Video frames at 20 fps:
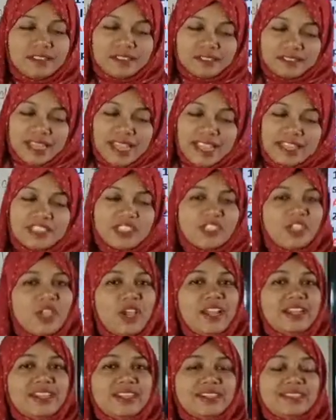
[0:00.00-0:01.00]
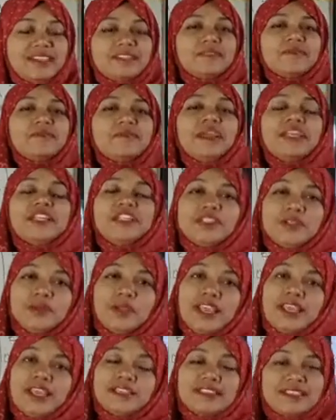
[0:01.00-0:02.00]
enjoyed my
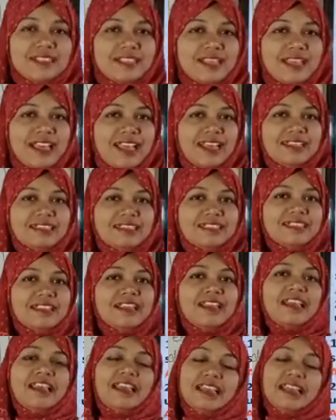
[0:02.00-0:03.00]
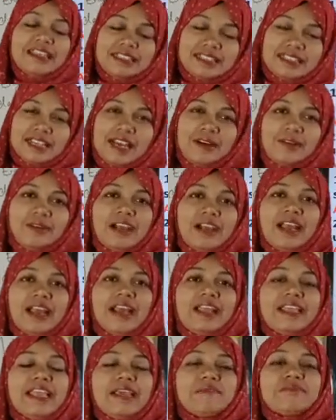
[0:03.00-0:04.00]
today's class. And now I
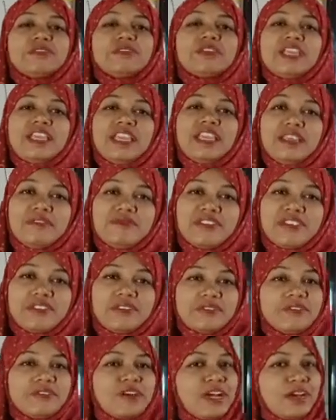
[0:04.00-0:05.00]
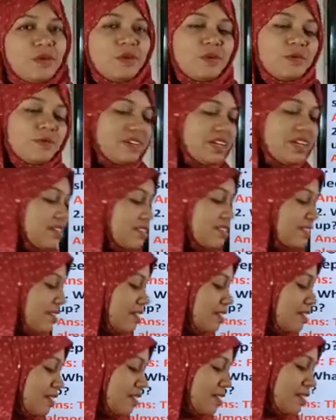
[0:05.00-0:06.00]
have to give you a home task.
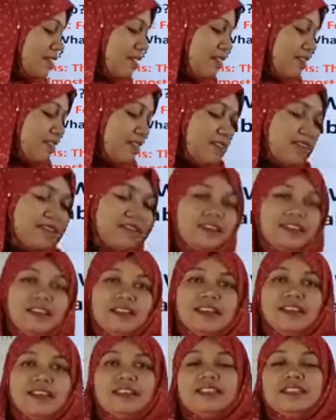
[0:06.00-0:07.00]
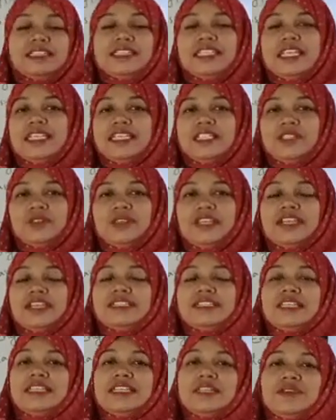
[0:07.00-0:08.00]
Dear students,
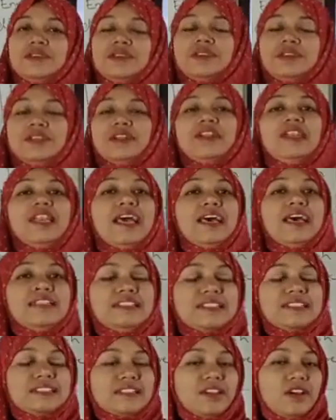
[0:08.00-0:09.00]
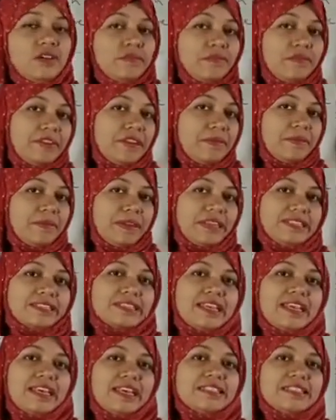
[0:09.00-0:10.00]
in your last or previous
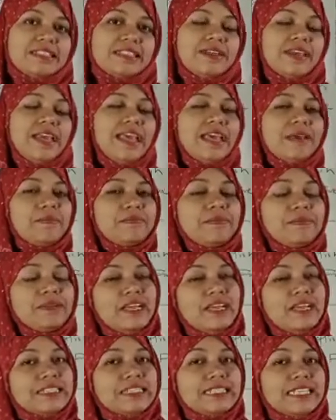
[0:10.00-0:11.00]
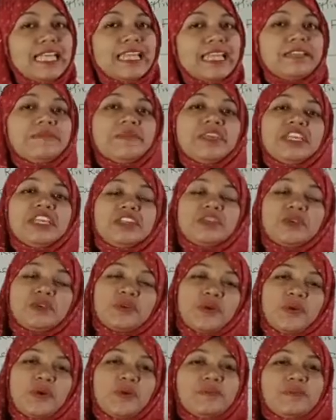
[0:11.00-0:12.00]
class, you have sent me your
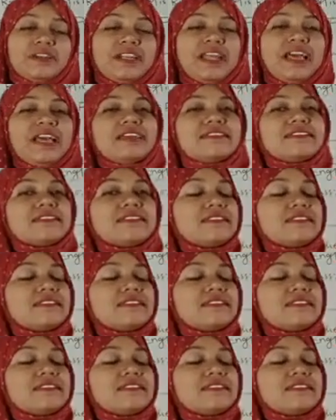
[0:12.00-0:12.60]
home task